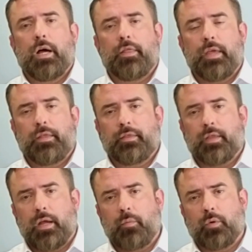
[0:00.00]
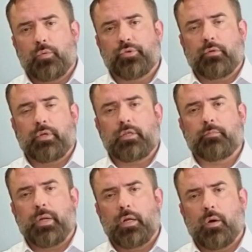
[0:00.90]
then they will also need to
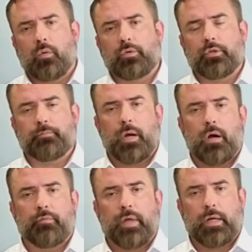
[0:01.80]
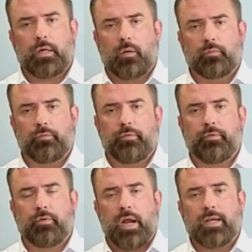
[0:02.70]
be logged as part of that golden
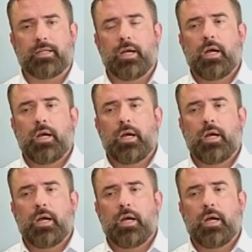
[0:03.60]
thread.